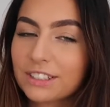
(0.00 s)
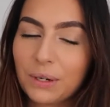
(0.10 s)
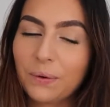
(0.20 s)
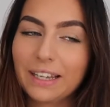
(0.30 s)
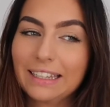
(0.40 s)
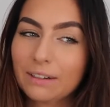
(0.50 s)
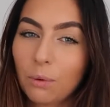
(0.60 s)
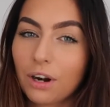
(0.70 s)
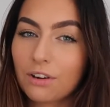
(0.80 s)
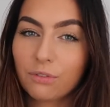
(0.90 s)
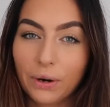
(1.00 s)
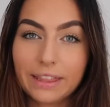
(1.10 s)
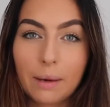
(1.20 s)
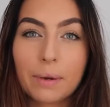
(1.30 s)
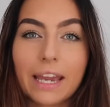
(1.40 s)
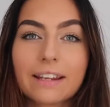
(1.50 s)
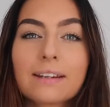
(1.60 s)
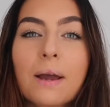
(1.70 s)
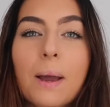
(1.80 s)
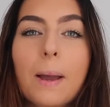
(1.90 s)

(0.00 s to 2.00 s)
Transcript: so I like want to avoid that pain.